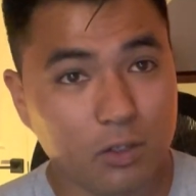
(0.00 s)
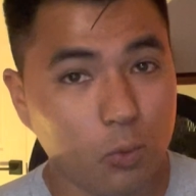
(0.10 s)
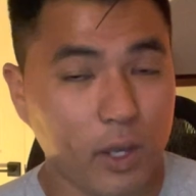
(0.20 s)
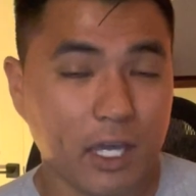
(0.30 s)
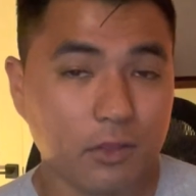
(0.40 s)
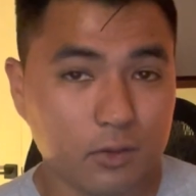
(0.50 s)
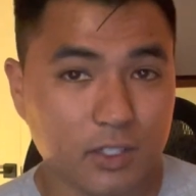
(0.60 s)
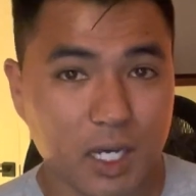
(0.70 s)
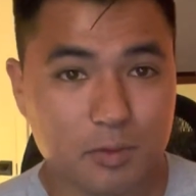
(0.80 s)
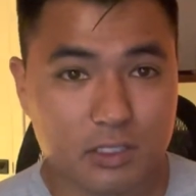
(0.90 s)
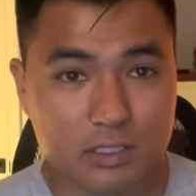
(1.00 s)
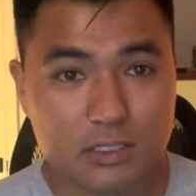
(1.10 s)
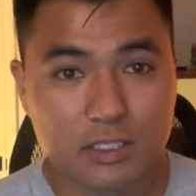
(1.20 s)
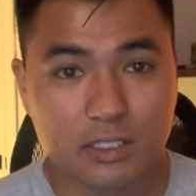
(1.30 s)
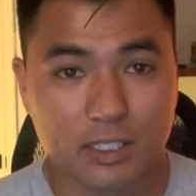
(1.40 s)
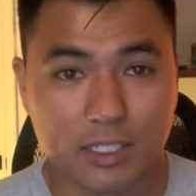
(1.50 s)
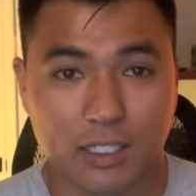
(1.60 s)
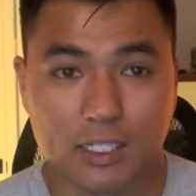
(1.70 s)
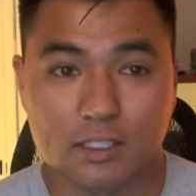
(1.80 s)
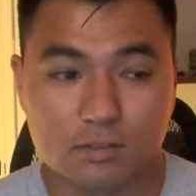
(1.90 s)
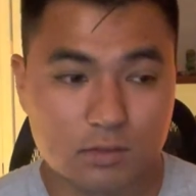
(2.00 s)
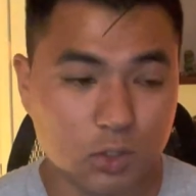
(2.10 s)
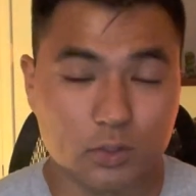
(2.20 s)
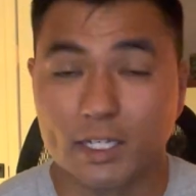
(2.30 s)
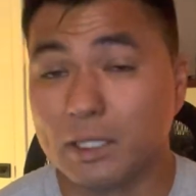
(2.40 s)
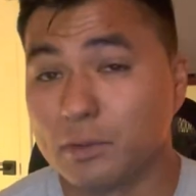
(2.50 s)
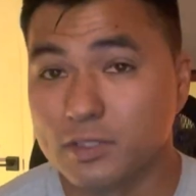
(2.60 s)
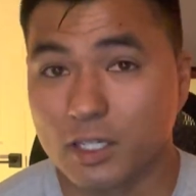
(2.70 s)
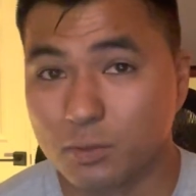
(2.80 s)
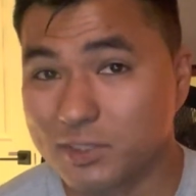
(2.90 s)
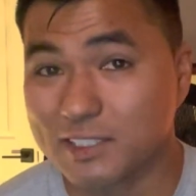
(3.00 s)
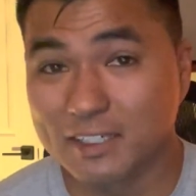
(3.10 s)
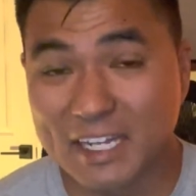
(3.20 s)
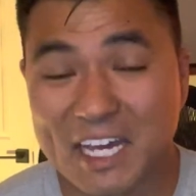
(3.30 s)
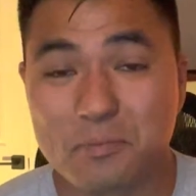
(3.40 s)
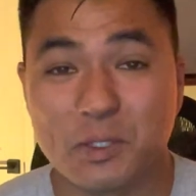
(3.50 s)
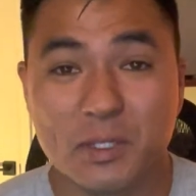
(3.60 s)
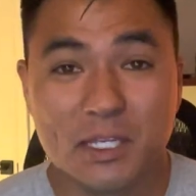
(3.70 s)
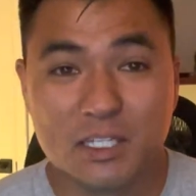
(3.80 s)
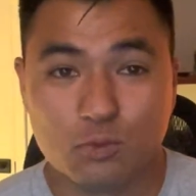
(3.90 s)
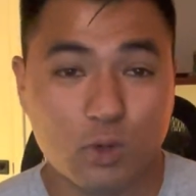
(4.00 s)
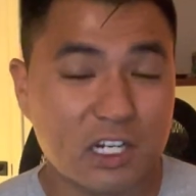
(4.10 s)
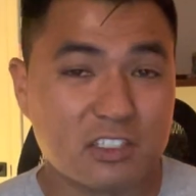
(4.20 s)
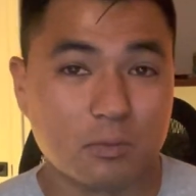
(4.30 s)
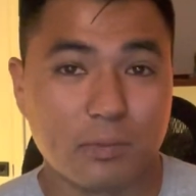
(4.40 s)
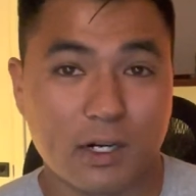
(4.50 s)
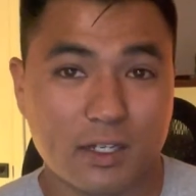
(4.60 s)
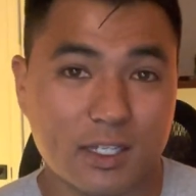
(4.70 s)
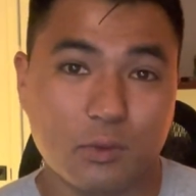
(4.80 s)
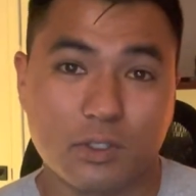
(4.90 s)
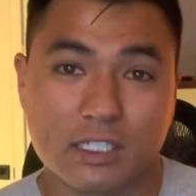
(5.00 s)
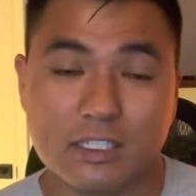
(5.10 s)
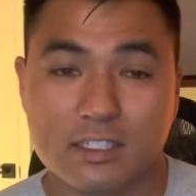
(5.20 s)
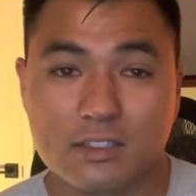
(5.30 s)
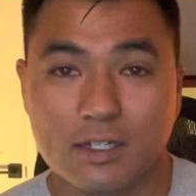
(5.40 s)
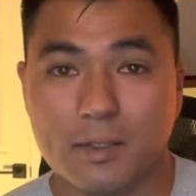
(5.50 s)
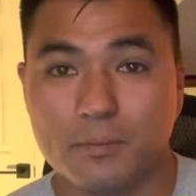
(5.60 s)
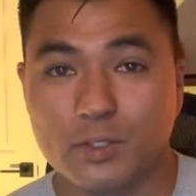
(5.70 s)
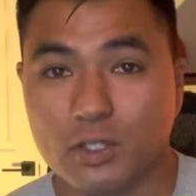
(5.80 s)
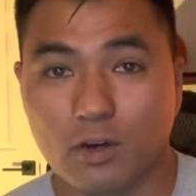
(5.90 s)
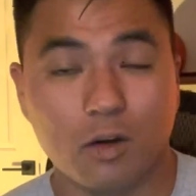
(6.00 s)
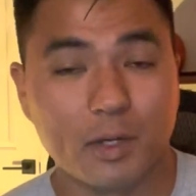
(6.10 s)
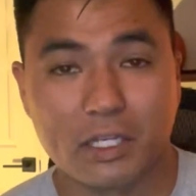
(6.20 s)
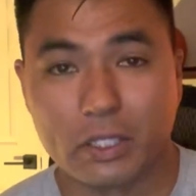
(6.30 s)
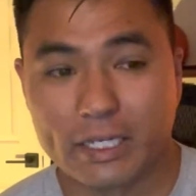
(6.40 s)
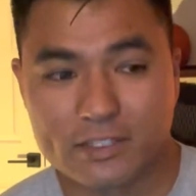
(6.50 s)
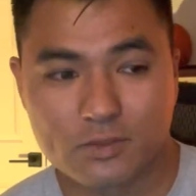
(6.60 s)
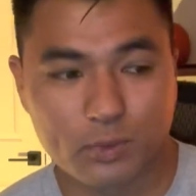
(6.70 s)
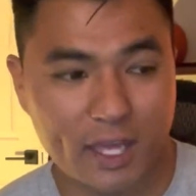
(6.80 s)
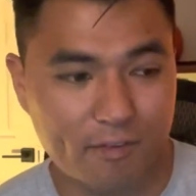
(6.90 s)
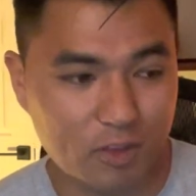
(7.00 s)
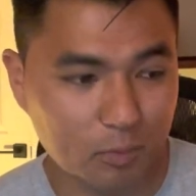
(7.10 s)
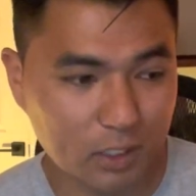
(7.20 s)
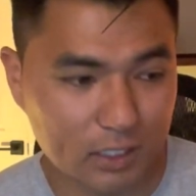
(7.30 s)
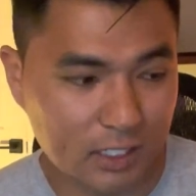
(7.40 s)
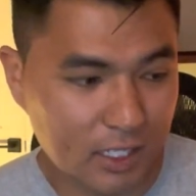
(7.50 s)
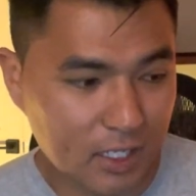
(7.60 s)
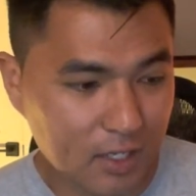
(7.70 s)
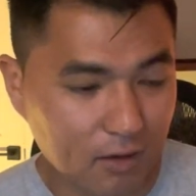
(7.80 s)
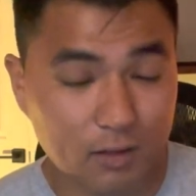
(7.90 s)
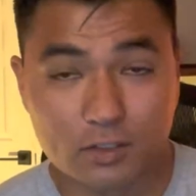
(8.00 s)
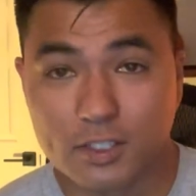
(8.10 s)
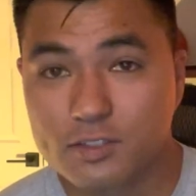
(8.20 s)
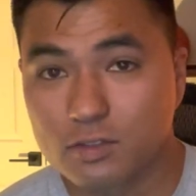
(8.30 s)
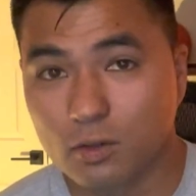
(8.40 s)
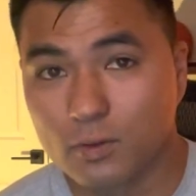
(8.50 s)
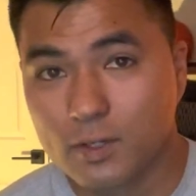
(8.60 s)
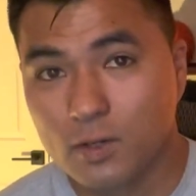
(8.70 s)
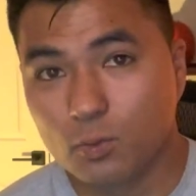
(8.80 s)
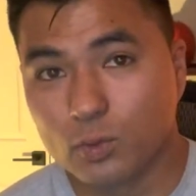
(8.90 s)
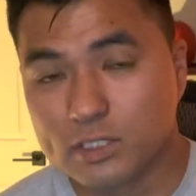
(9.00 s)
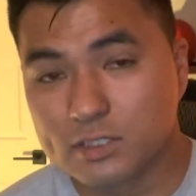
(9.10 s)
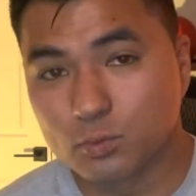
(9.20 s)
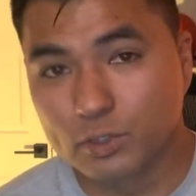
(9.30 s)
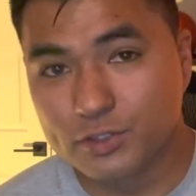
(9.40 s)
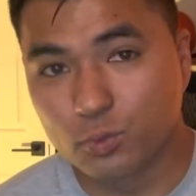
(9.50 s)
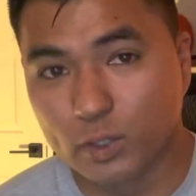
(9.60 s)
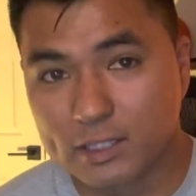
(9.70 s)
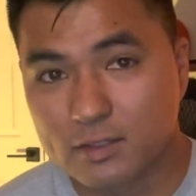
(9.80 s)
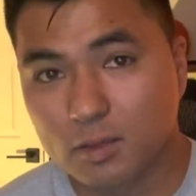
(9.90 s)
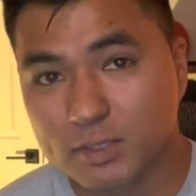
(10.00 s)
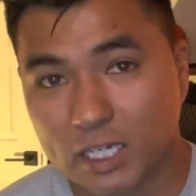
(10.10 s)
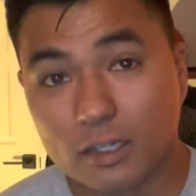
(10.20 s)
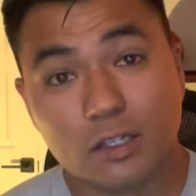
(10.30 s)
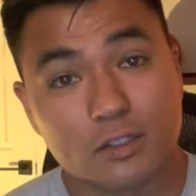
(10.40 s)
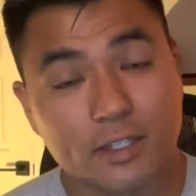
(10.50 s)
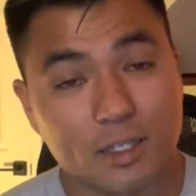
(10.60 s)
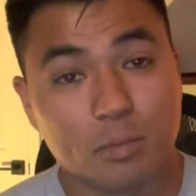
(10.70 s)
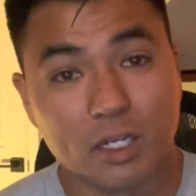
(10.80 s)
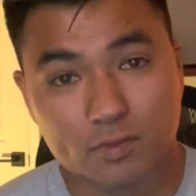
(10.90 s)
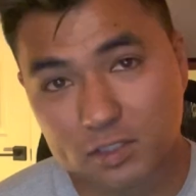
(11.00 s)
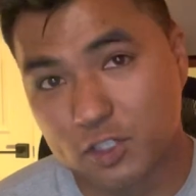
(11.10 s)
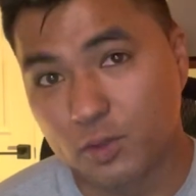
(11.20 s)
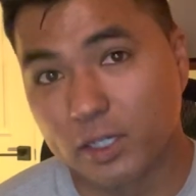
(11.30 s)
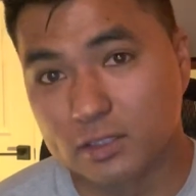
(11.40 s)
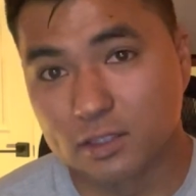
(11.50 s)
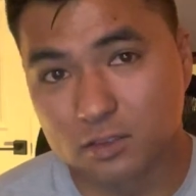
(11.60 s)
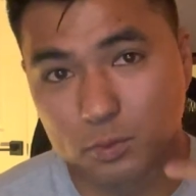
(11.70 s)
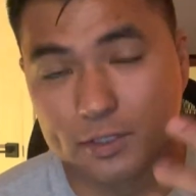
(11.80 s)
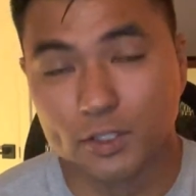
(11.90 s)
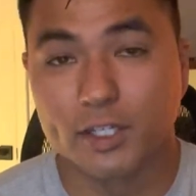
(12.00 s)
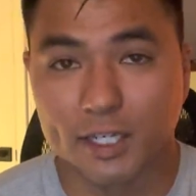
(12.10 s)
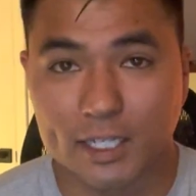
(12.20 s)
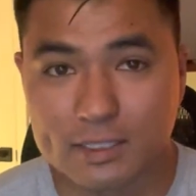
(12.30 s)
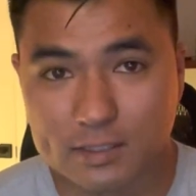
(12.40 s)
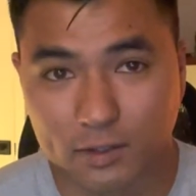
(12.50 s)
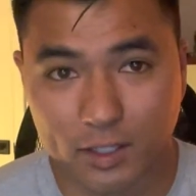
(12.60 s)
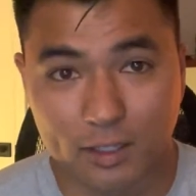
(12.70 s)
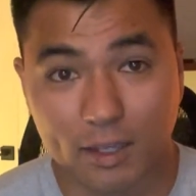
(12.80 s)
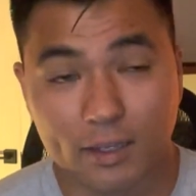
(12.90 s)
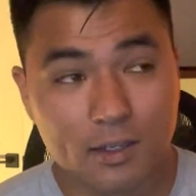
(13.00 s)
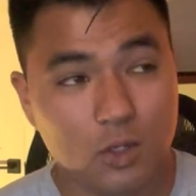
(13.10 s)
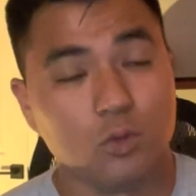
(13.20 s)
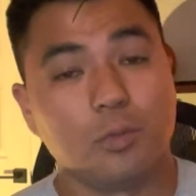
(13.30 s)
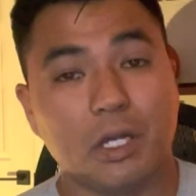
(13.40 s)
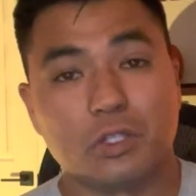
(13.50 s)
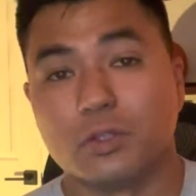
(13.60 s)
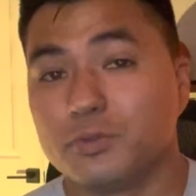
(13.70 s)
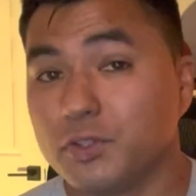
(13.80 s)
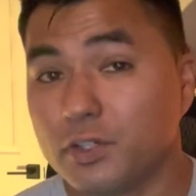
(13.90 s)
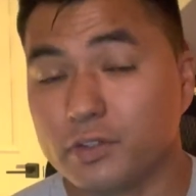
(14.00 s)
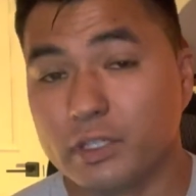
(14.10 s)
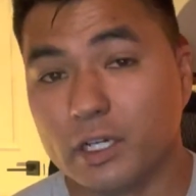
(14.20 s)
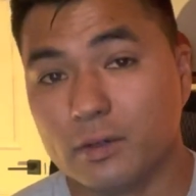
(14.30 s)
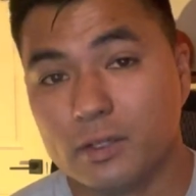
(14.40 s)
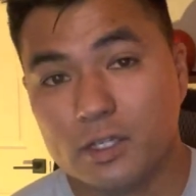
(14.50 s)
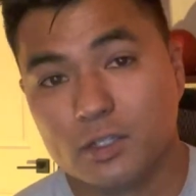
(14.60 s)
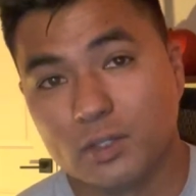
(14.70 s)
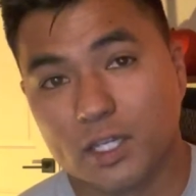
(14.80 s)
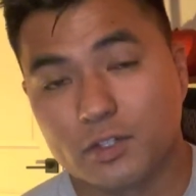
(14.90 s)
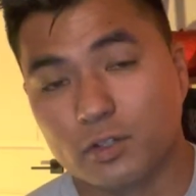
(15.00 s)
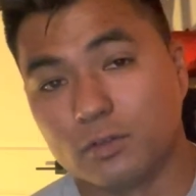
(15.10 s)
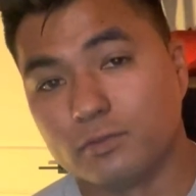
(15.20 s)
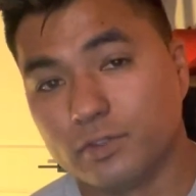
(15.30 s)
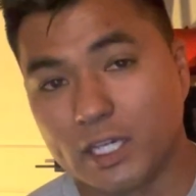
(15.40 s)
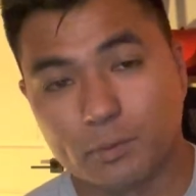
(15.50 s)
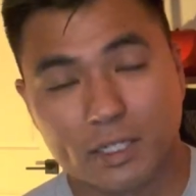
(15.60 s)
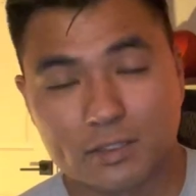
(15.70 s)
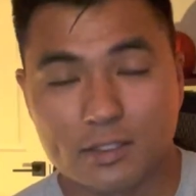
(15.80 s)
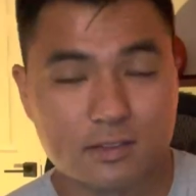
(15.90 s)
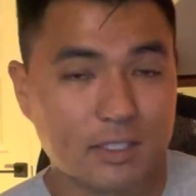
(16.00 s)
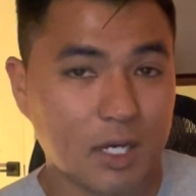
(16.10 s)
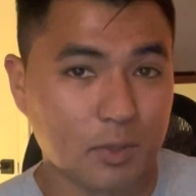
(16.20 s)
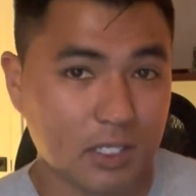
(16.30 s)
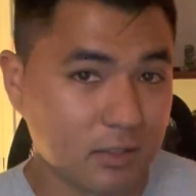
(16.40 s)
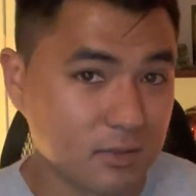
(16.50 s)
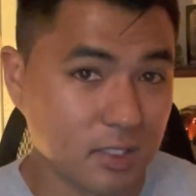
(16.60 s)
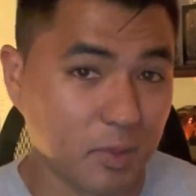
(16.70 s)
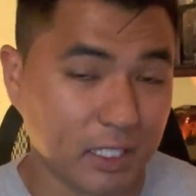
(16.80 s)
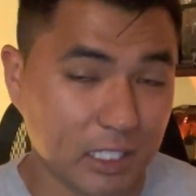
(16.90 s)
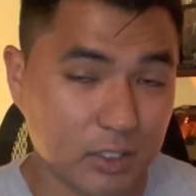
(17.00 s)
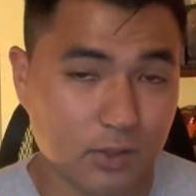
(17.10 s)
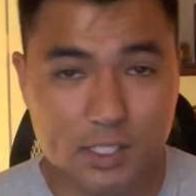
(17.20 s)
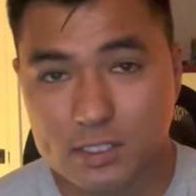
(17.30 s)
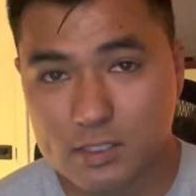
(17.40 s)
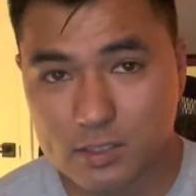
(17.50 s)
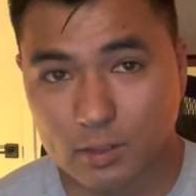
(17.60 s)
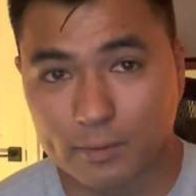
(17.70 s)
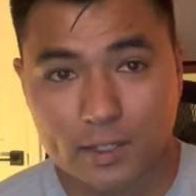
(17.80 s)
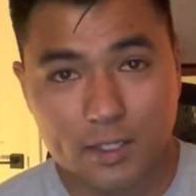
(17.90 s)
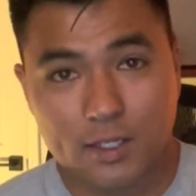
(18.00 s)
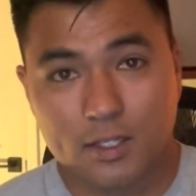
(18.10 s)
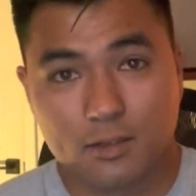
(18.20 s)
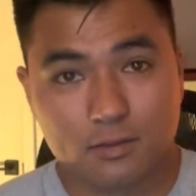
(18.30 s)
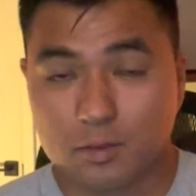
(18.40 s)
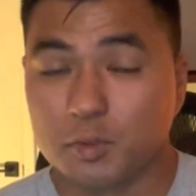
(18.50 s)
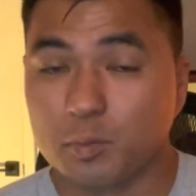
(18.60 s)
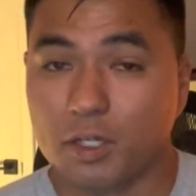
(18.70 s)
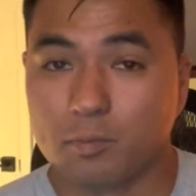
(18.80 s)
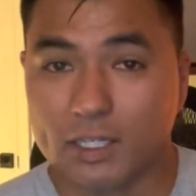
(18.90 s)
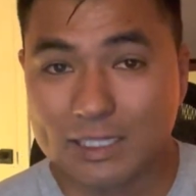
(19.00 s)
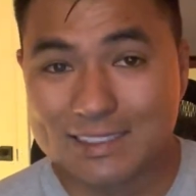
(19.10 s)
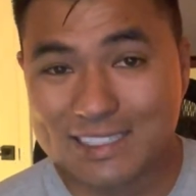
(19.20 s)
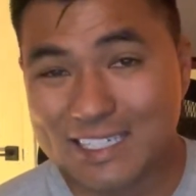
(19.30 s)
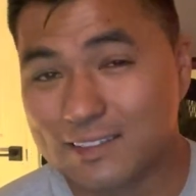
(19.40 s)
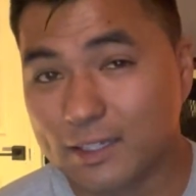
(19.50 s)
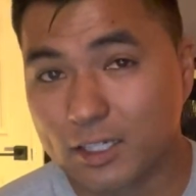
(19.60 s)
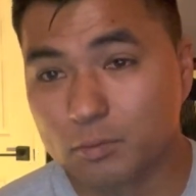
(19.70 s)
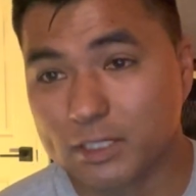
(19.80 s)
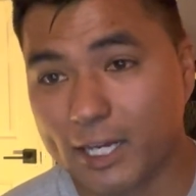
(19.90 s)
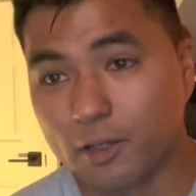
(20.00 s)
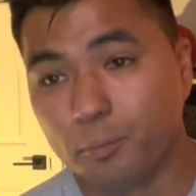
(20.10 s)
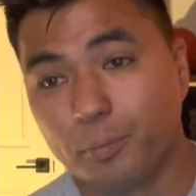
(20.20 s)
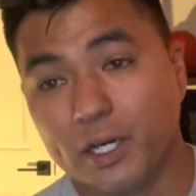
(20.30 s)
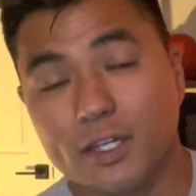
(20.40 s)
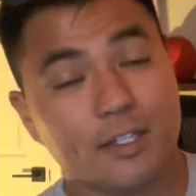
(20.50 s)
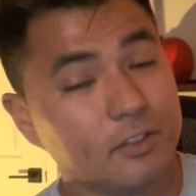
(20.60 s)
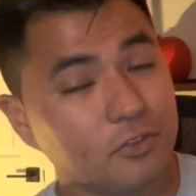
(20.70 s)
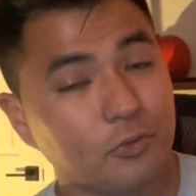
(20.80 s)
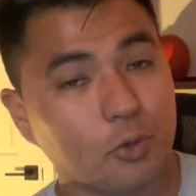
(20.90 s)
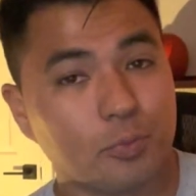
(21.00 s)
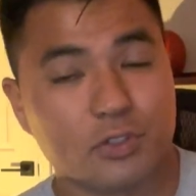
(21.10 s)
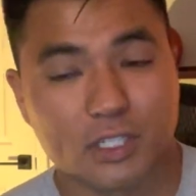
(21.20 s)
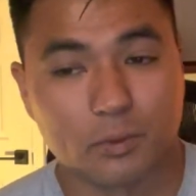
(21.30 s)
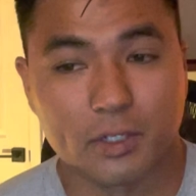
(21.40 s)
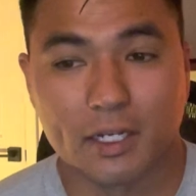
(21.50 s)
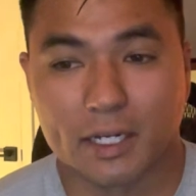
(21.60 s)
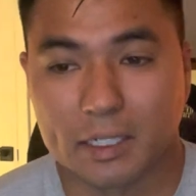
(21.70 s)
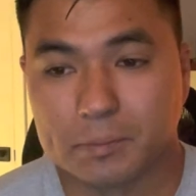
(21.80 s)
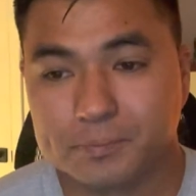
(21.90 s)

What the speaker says: Weigh out those options, and don't let anyone tell you when that's going to happen. Watch the market when it does come. All my clients, we have them on a list. So once rates come down, it looks like a benefit. It triggers us, so we look at it and say, okay, hey, we bought your loan 2 years ago, had your VA rate at this, and now we can see about getting you this. So something to bear in mind. It's easy to come down, but it is a full percent rate higher.